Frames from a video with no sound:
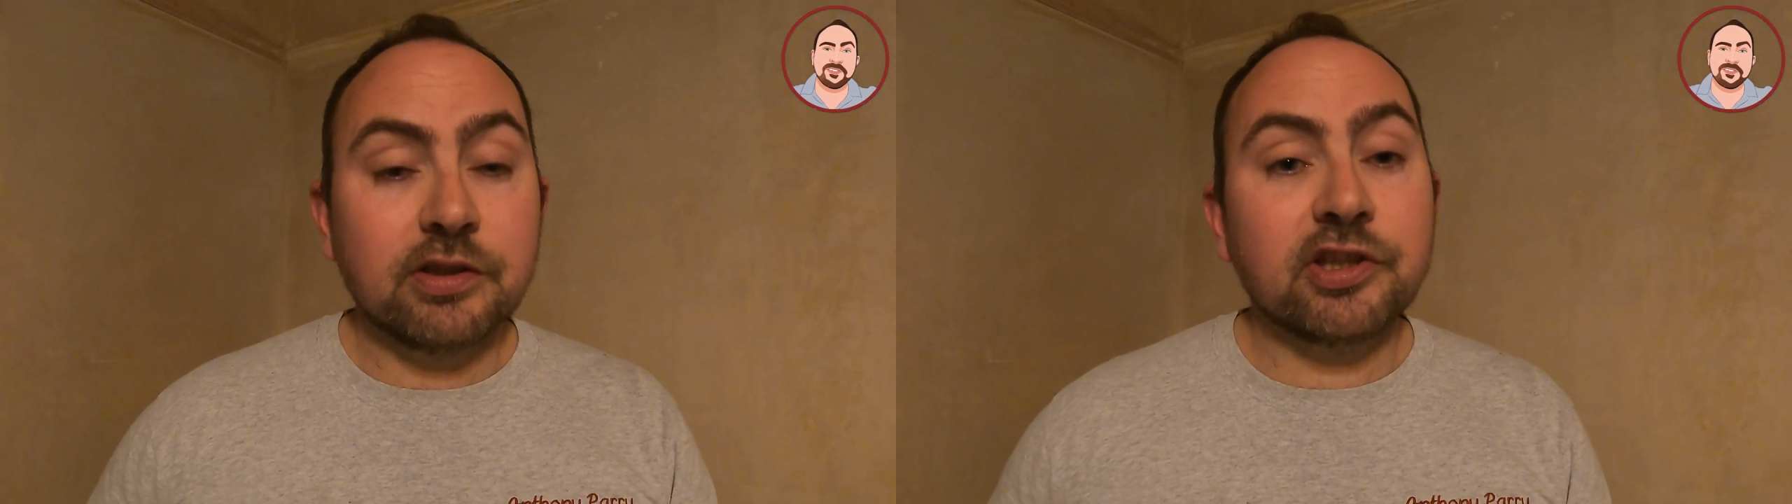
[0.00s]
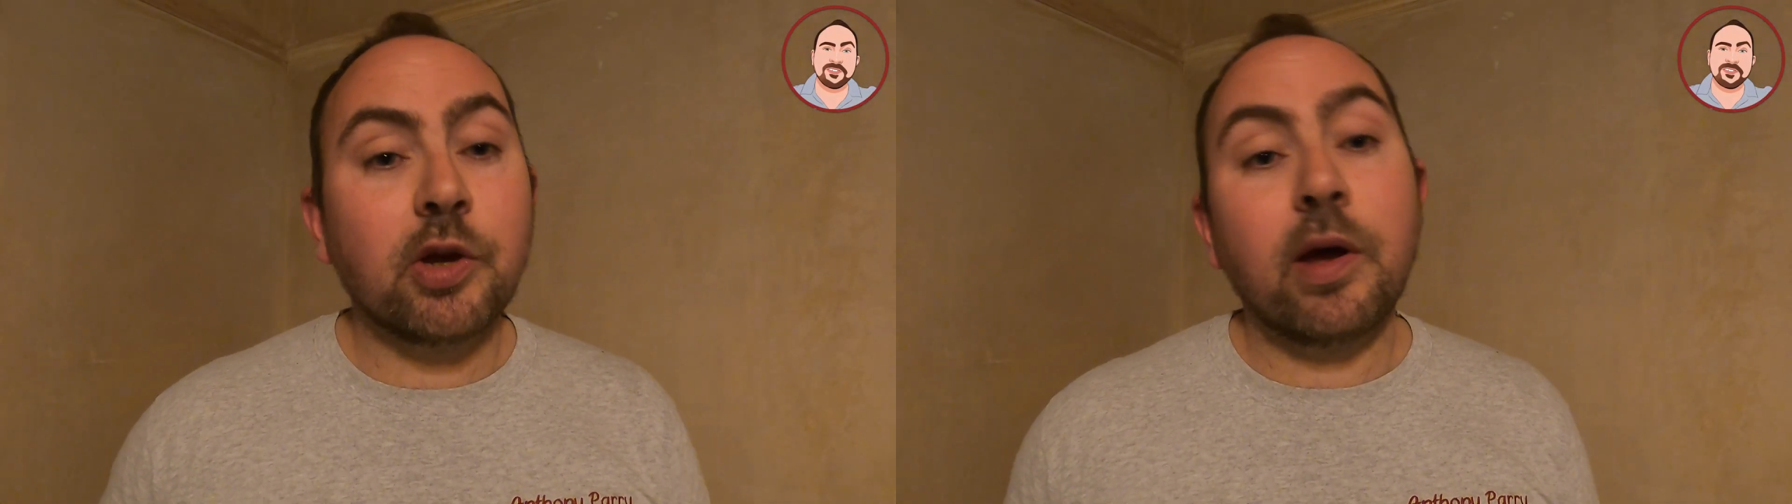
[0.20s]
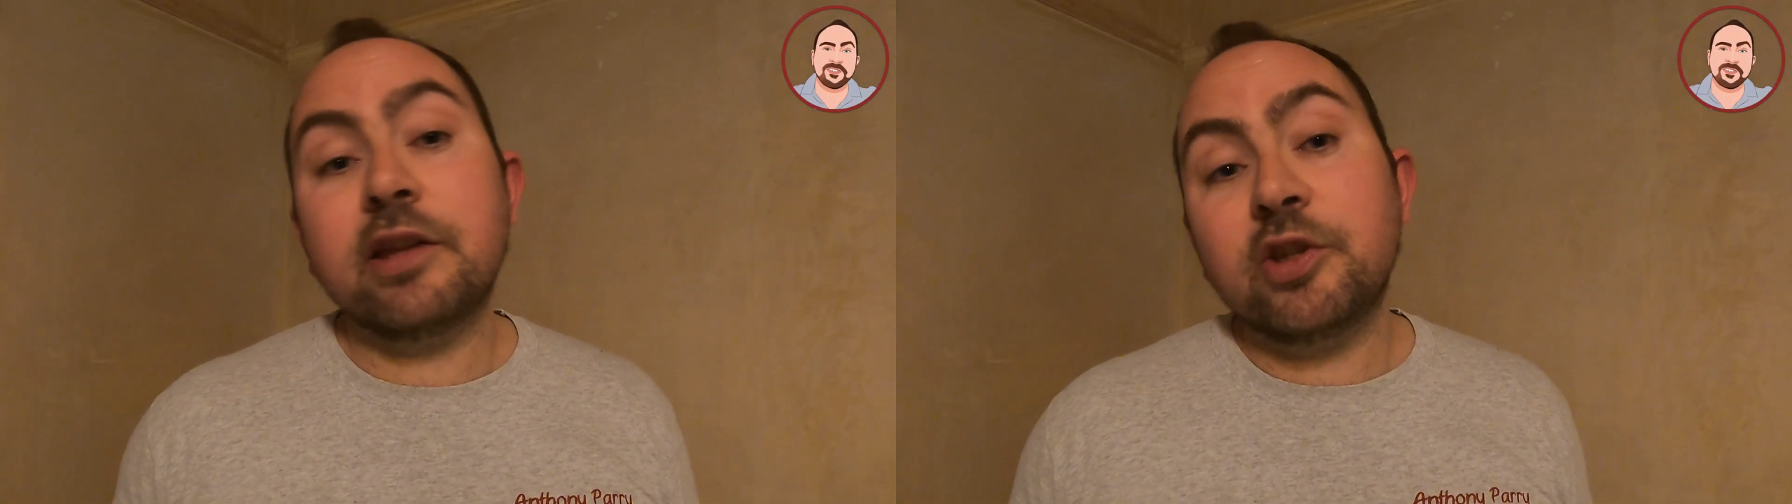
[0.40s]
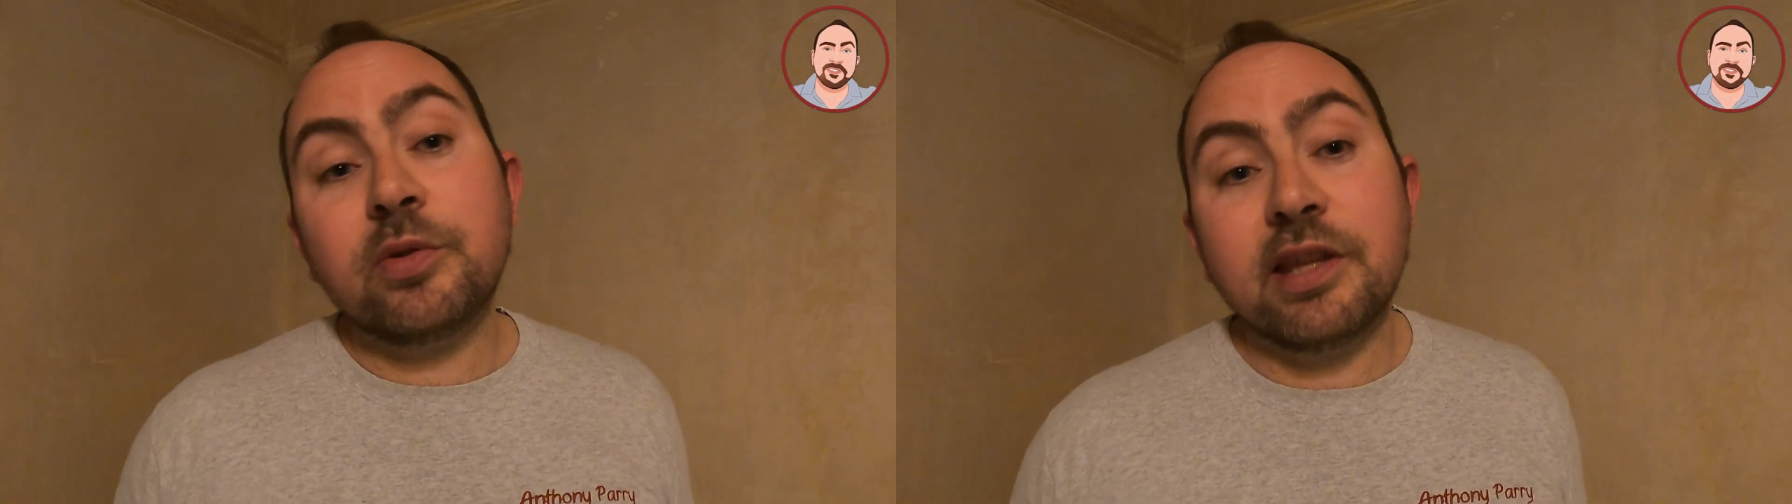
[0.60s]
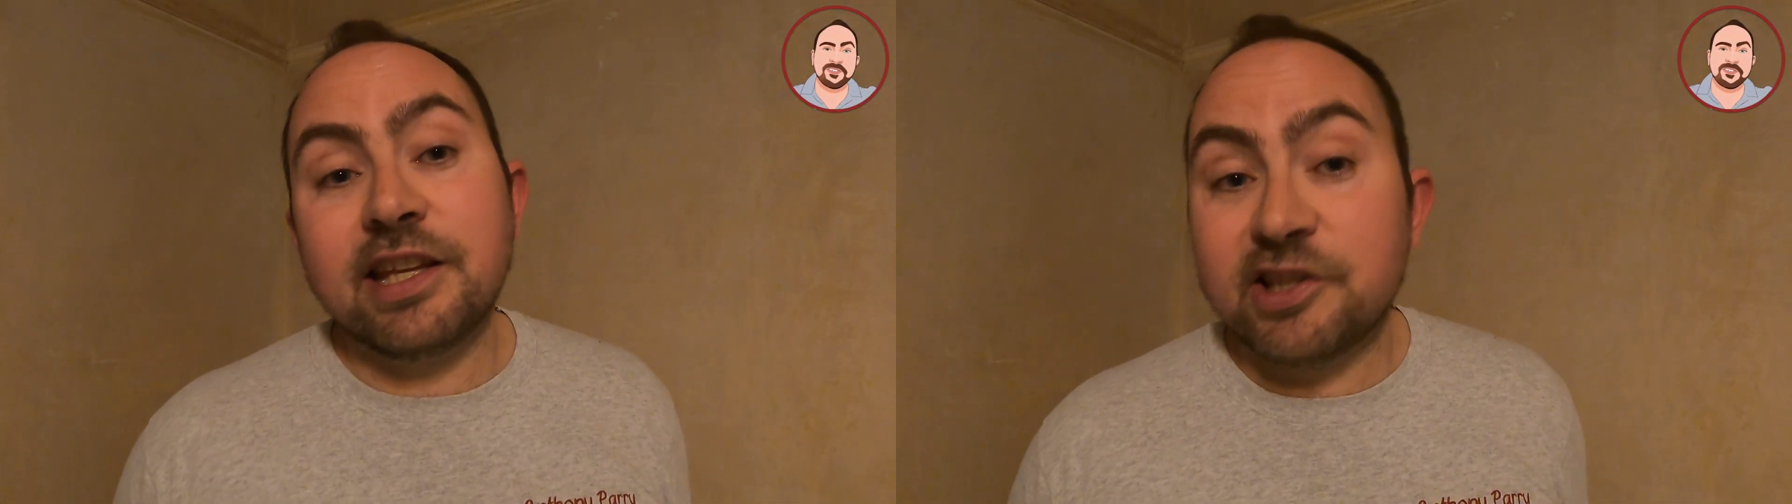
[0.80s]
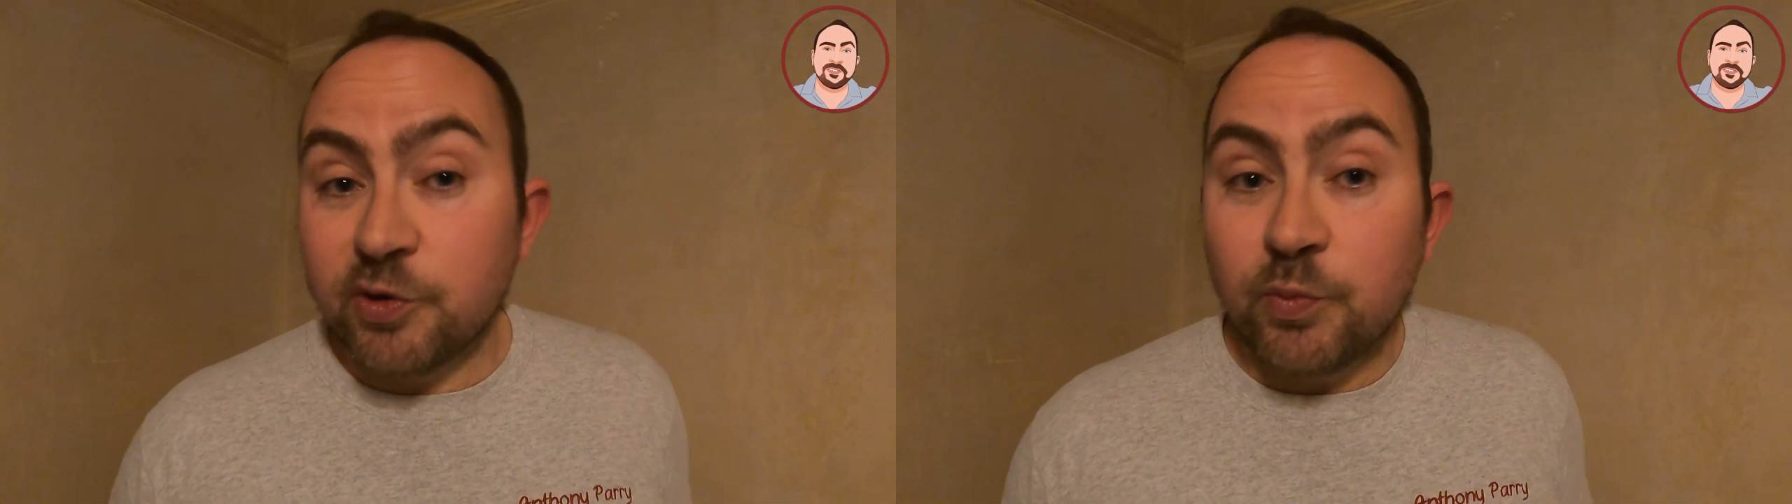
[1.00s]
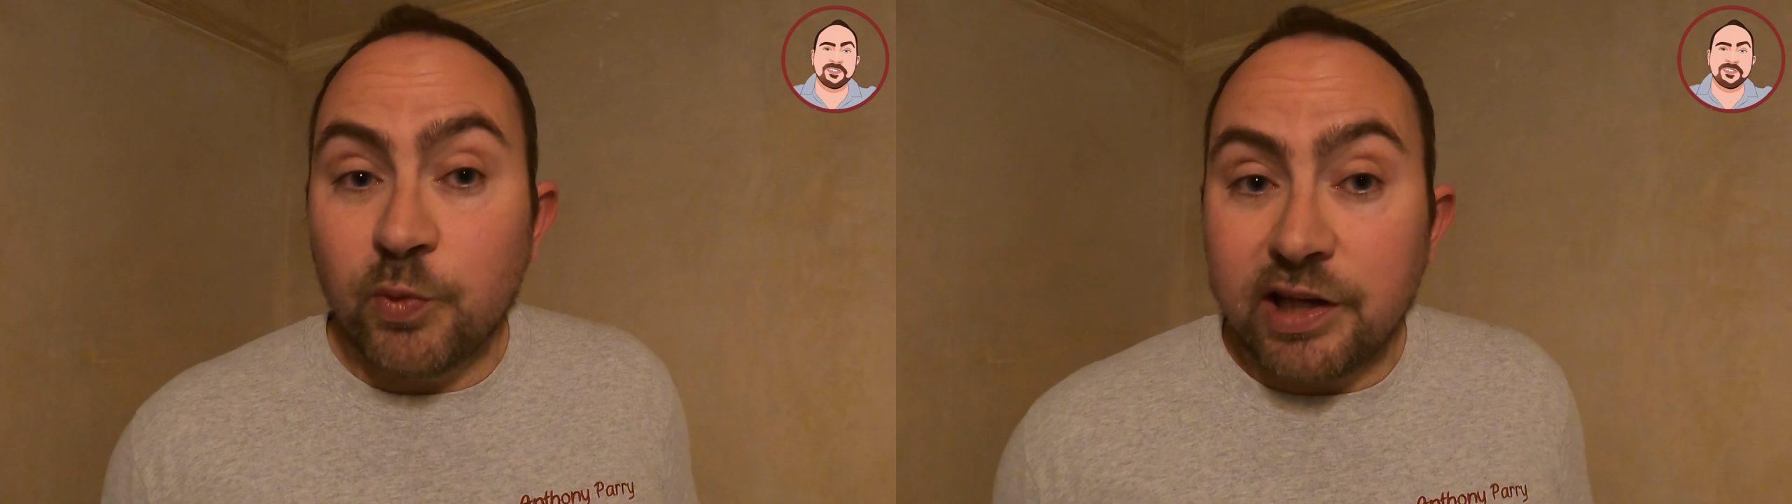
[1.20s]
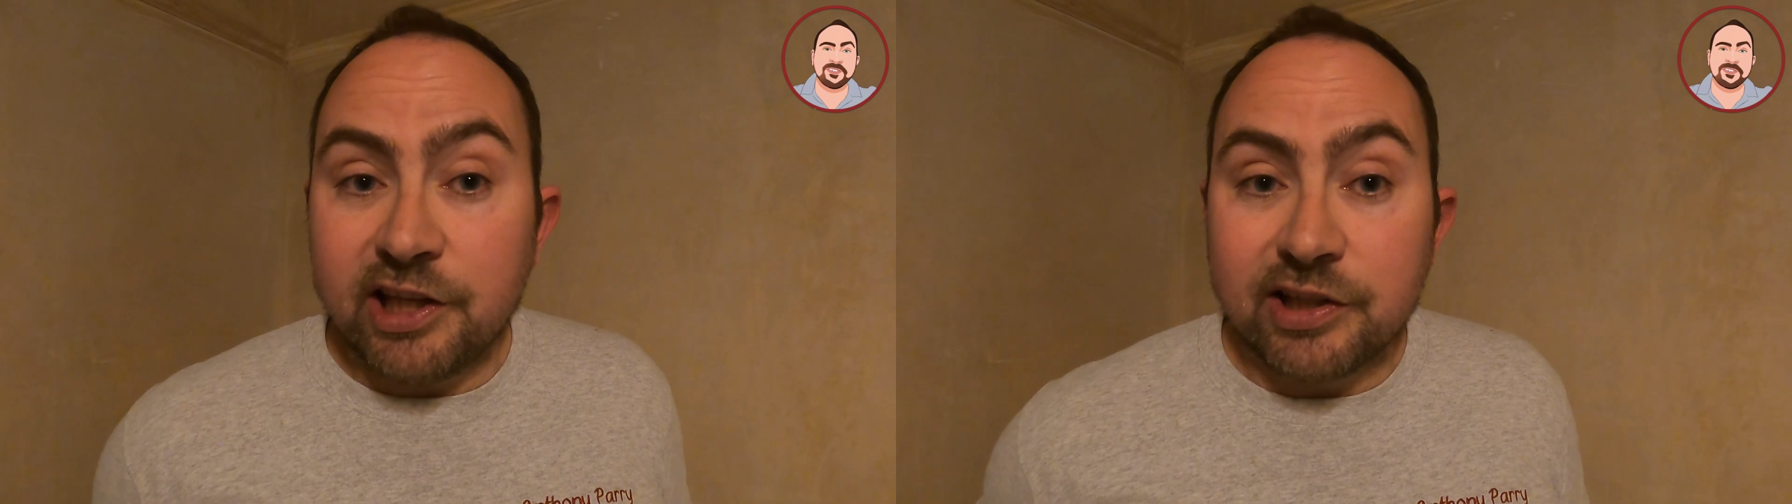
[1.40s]
So I do think it's a
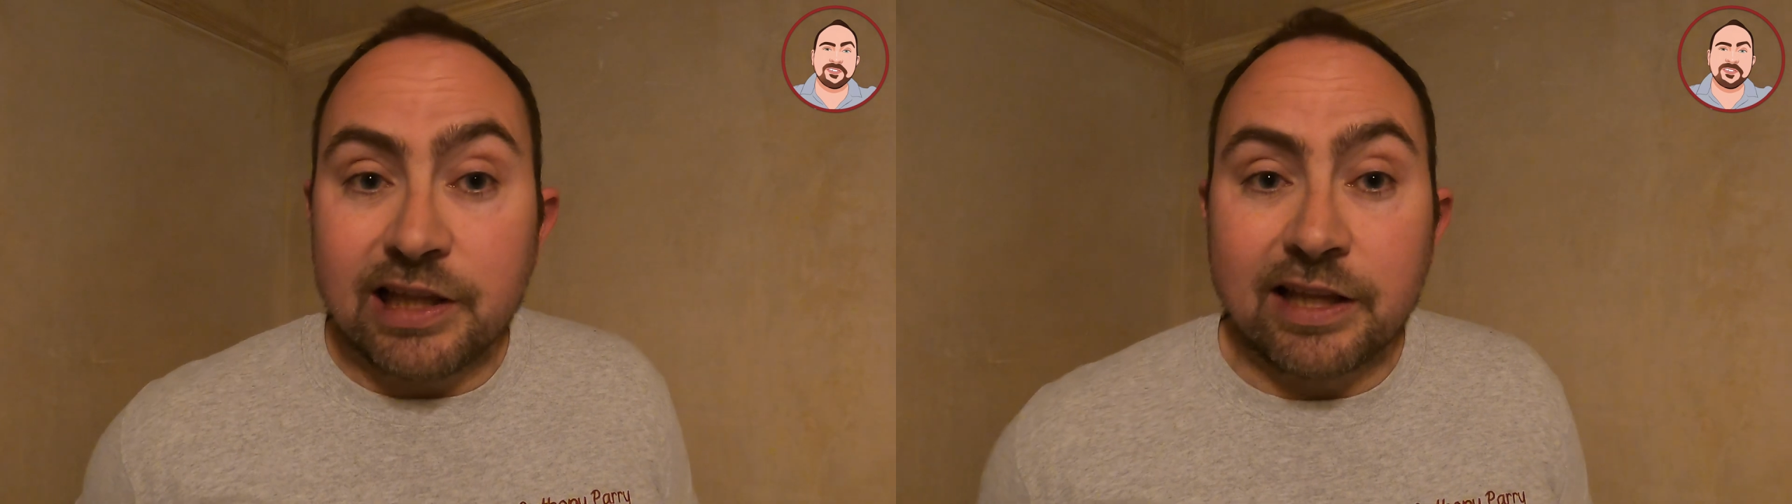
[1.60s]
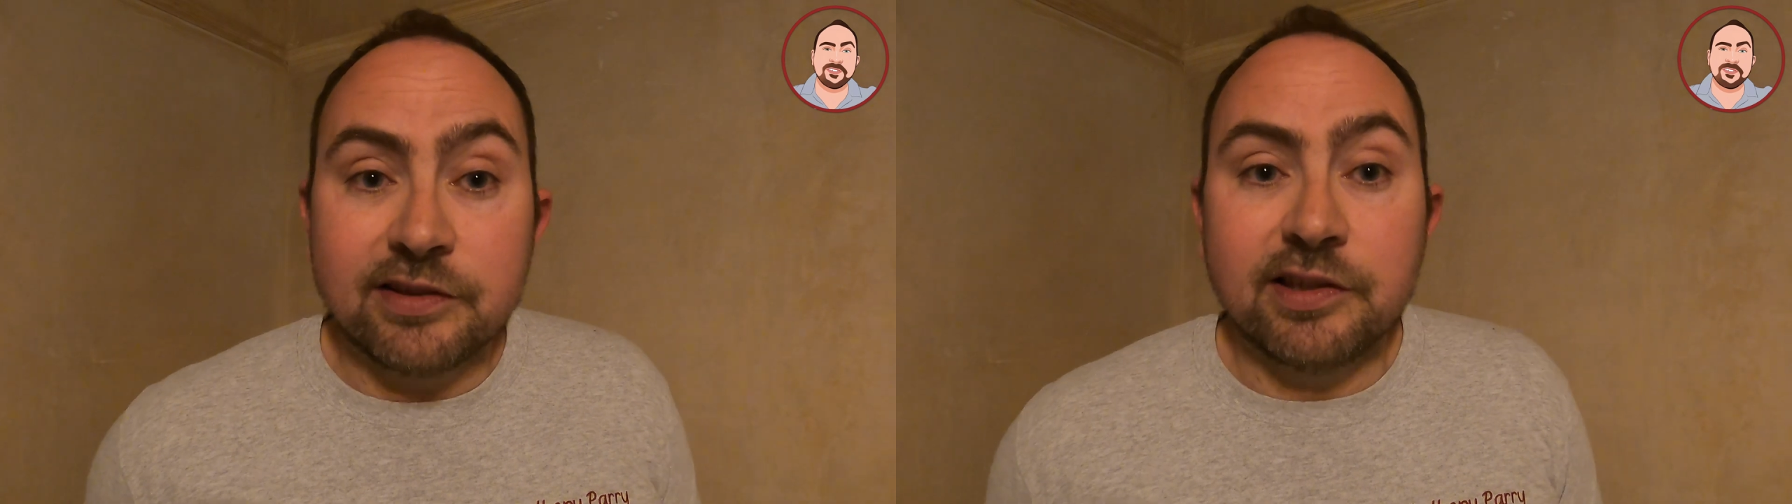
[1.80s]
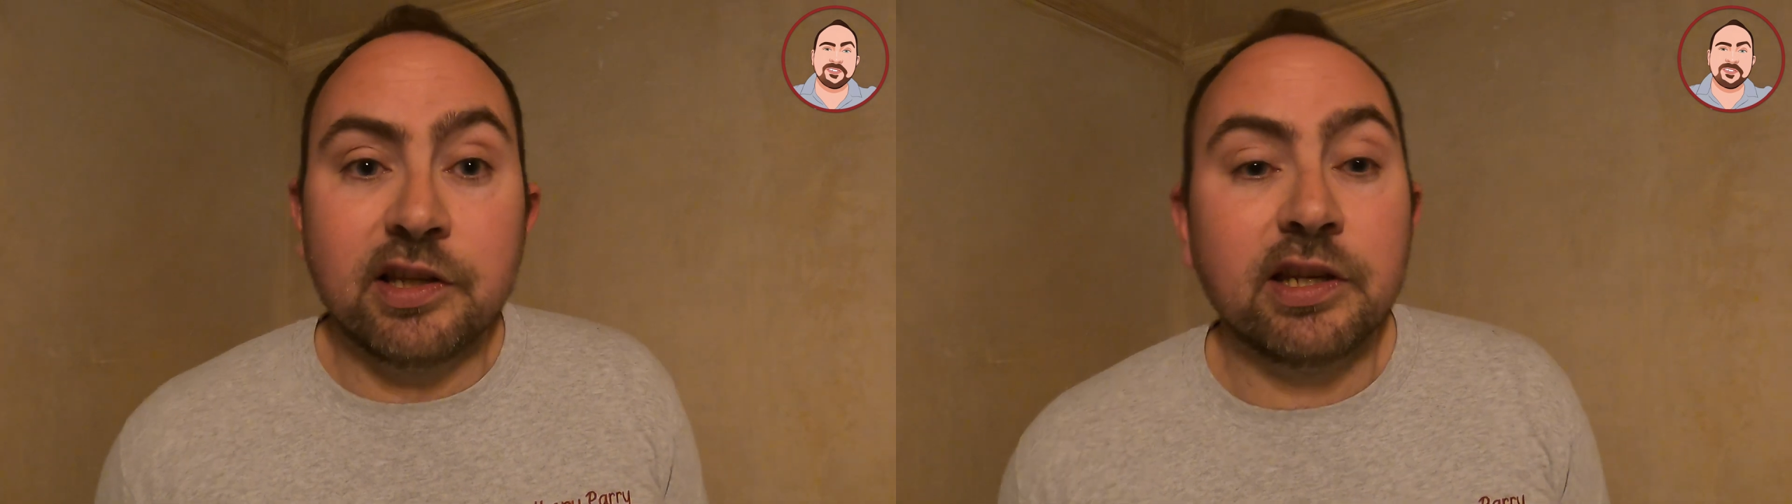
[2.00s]
really good lantern,